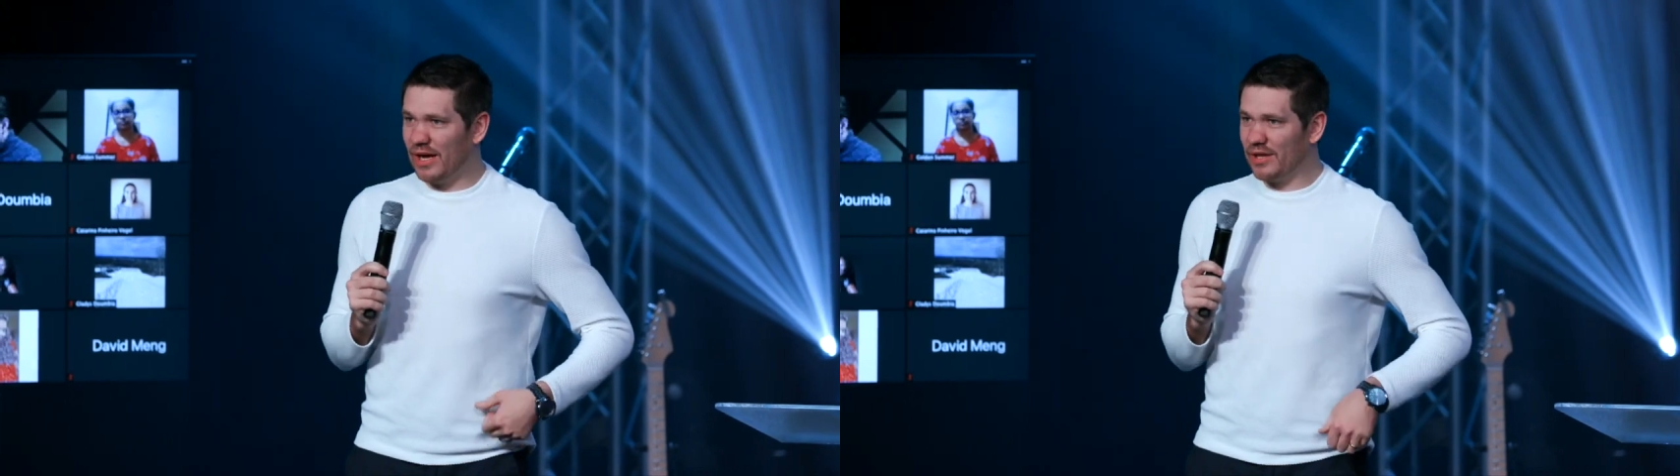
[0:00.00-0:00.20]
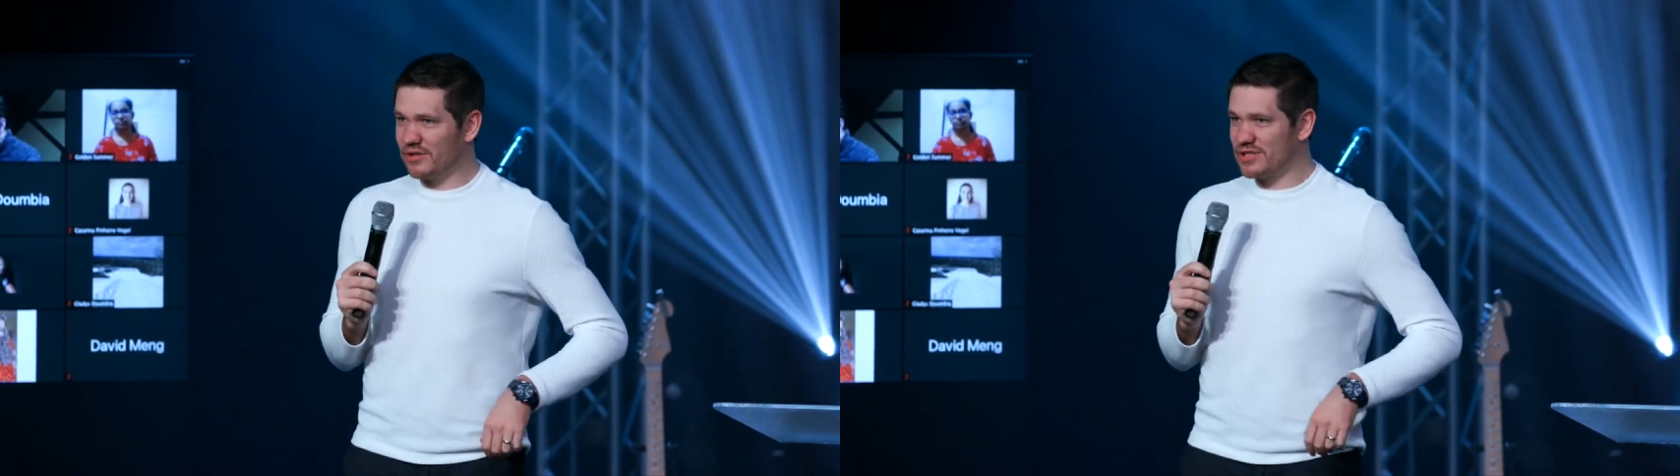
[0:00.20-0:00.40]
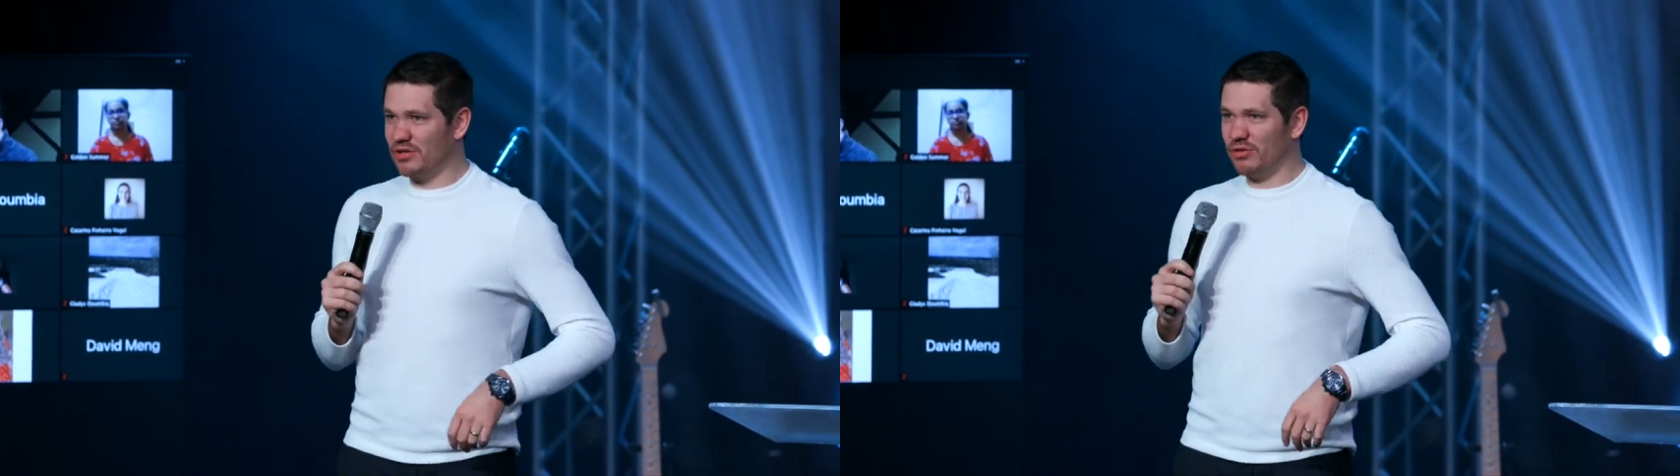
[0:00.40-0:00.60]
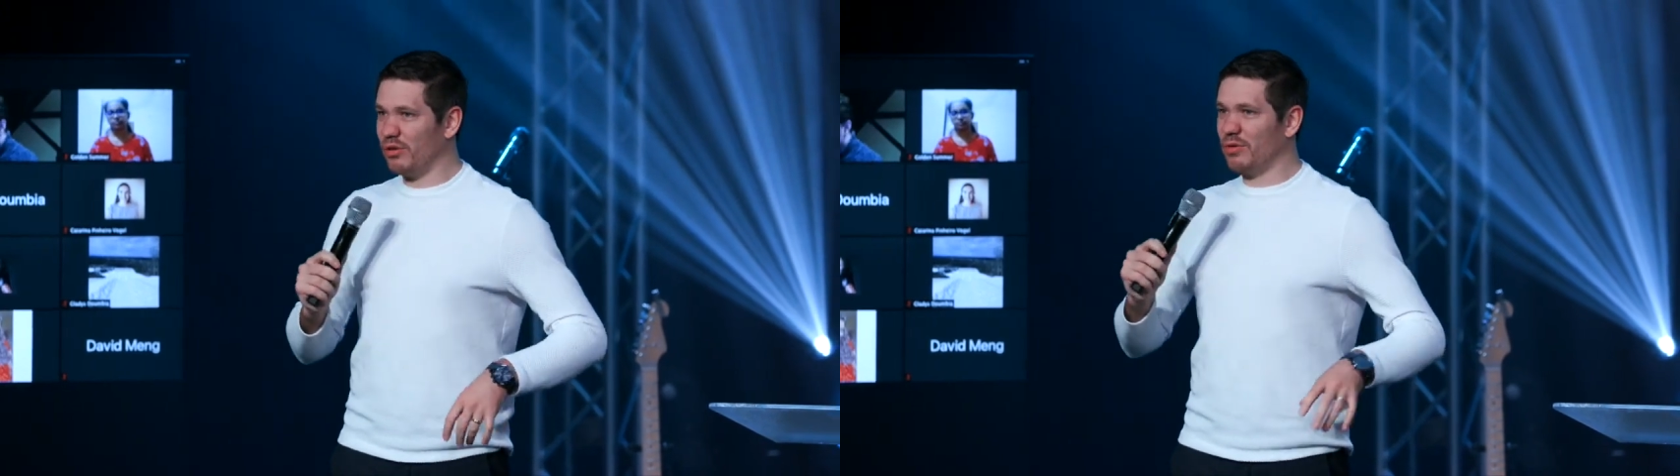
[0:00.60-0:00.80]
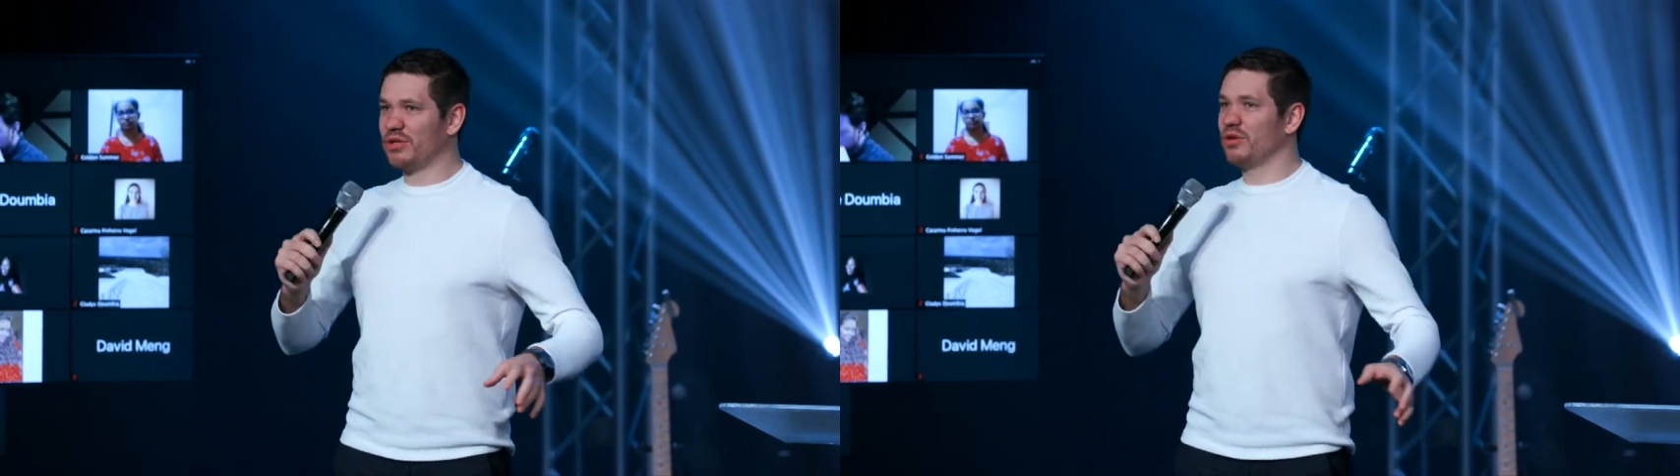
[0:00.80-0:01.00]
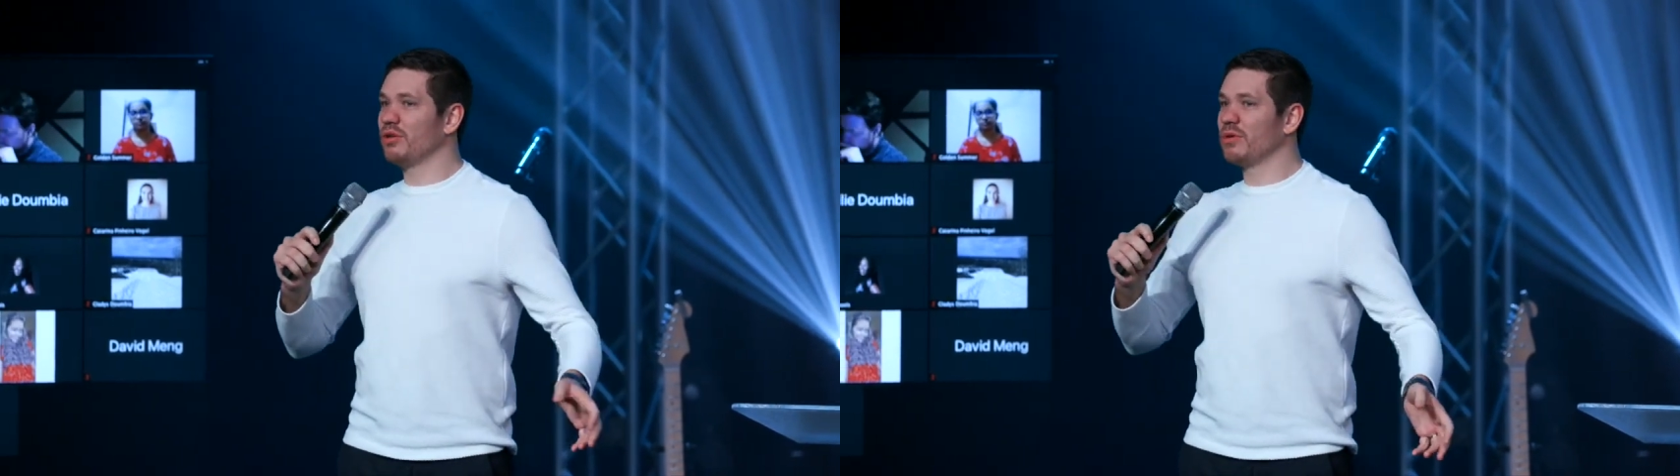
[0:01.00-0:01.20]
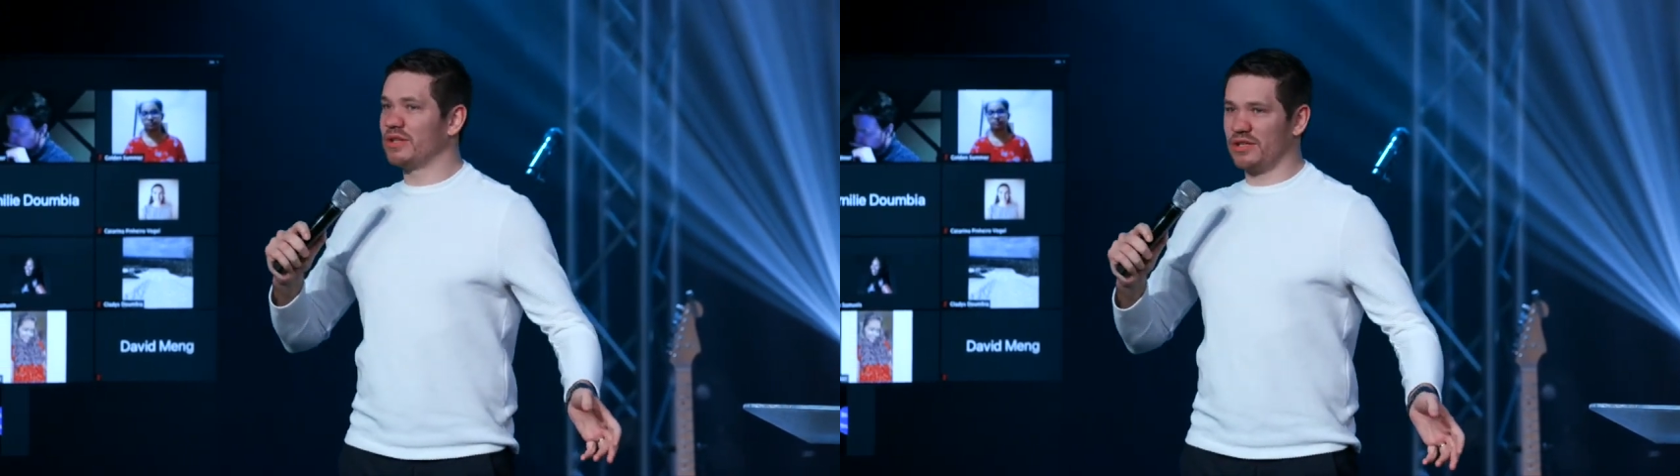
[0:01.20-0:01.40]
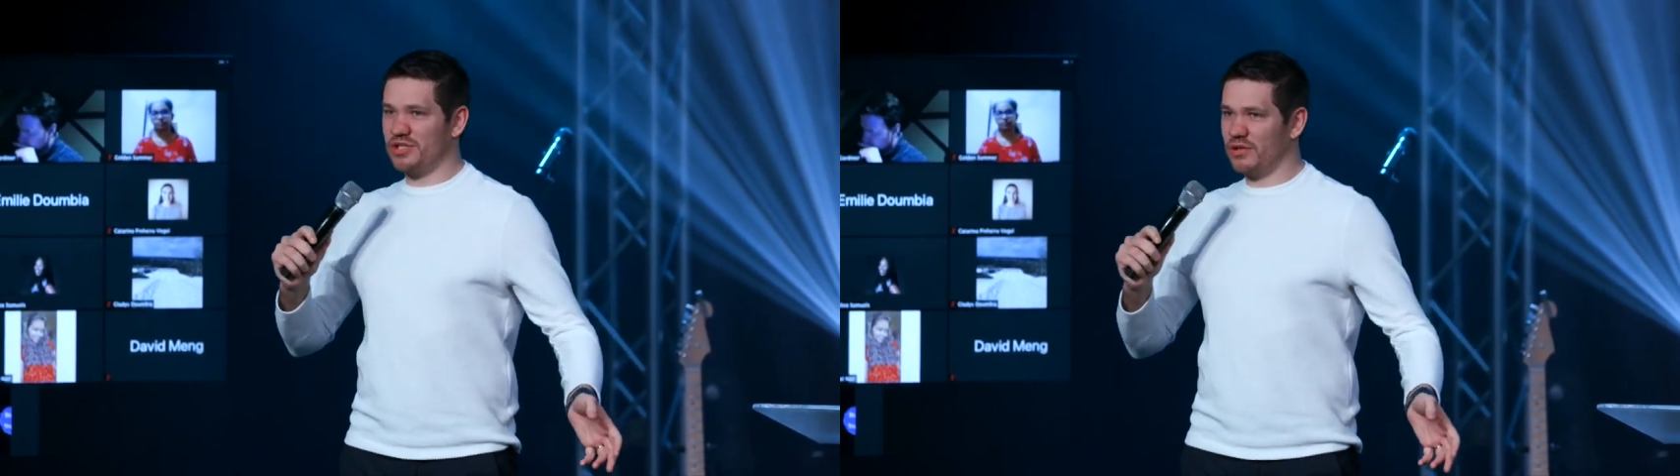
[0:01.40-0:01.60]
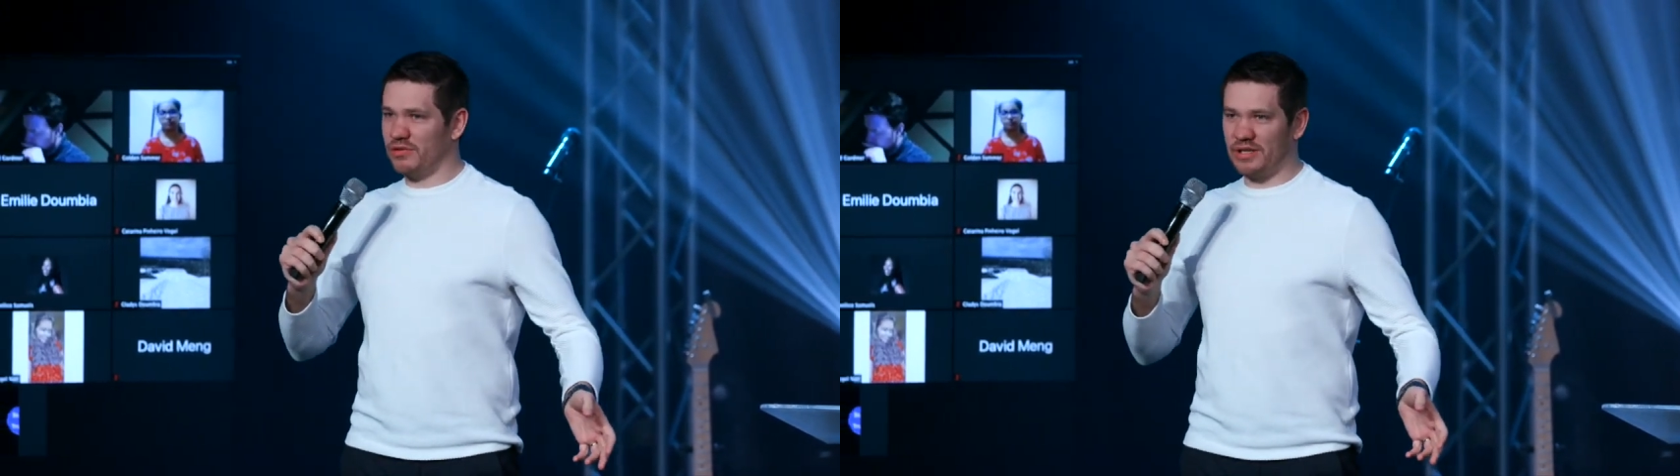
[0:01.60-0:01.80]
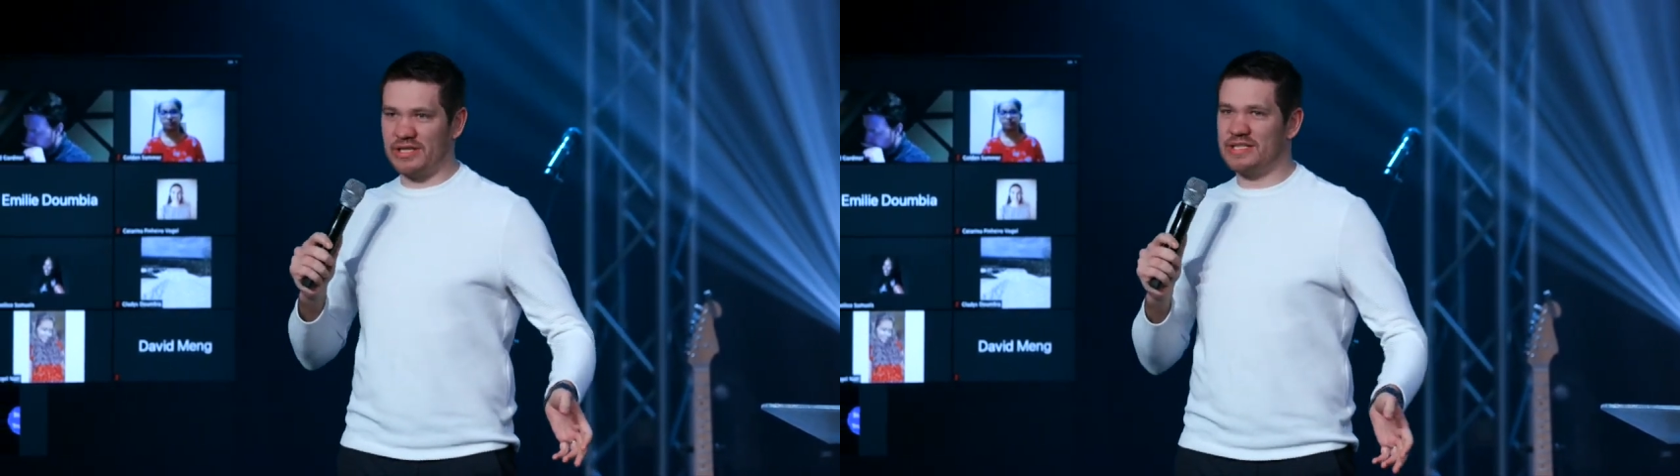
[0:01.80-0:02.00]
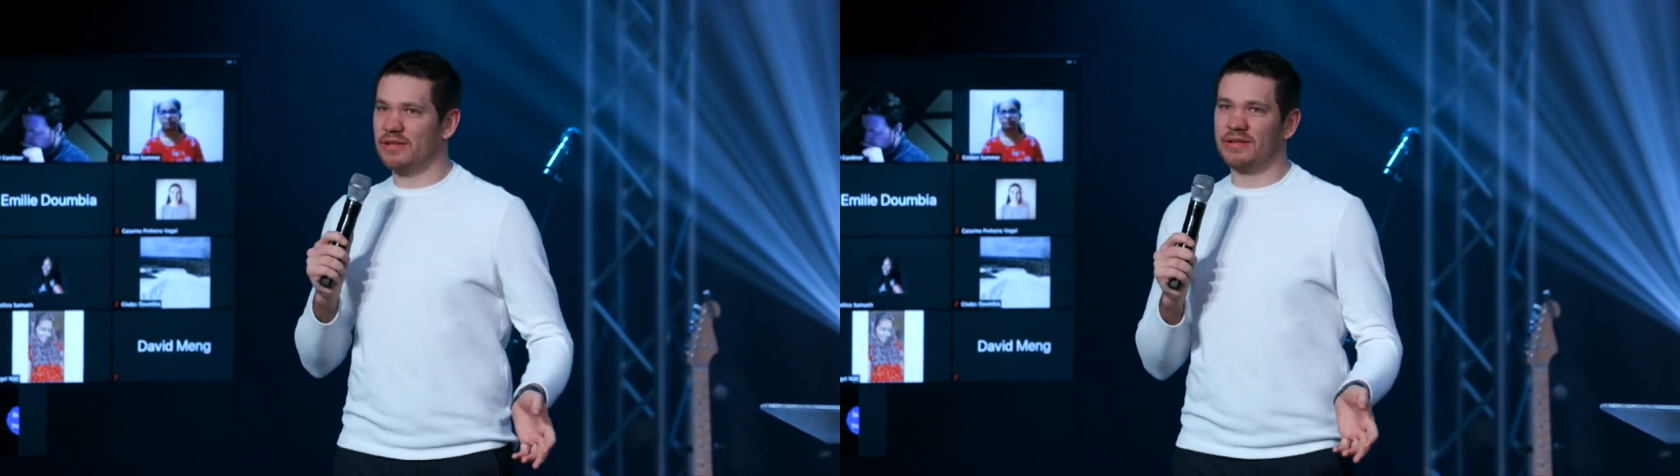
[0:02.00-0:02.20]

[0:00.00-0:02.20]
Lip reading: others don't know what to do with their children because